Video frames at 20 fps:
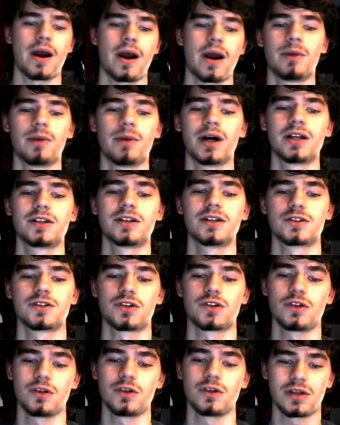button so you
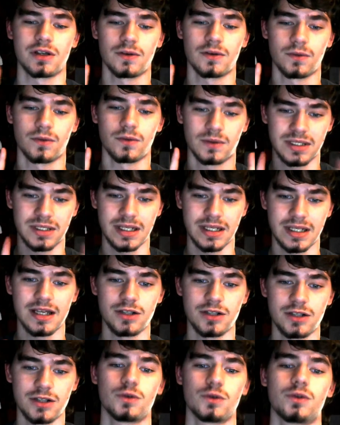can stay
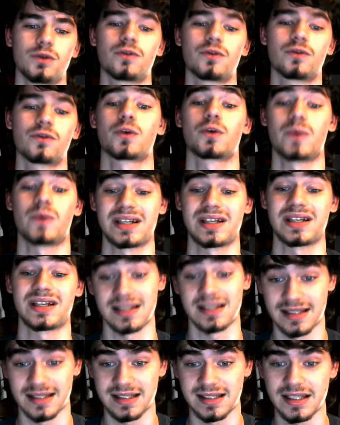tuned for the rest of the
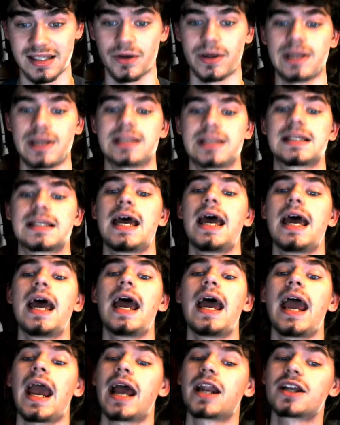series.
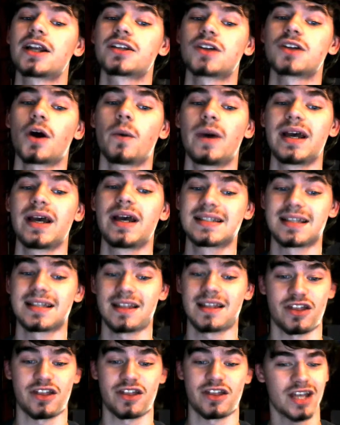And as always,
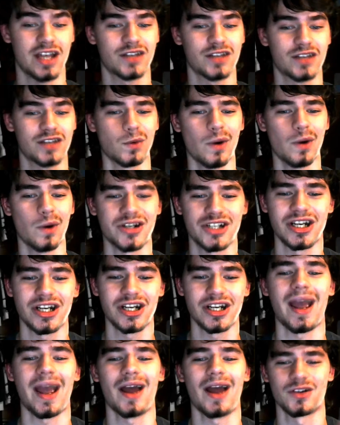thanks for watching, and
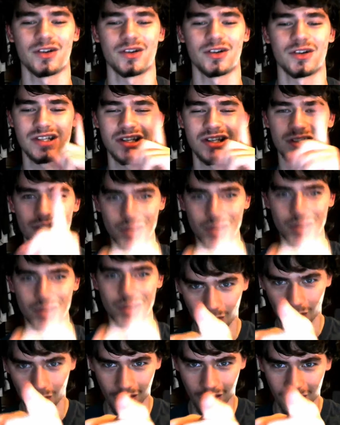I'll see you
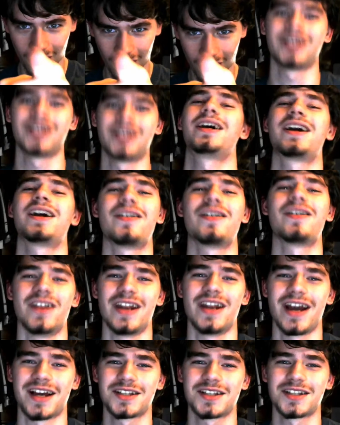all in the
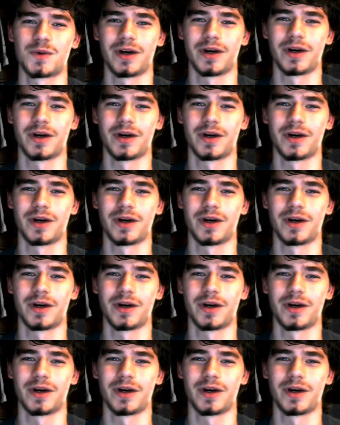next one.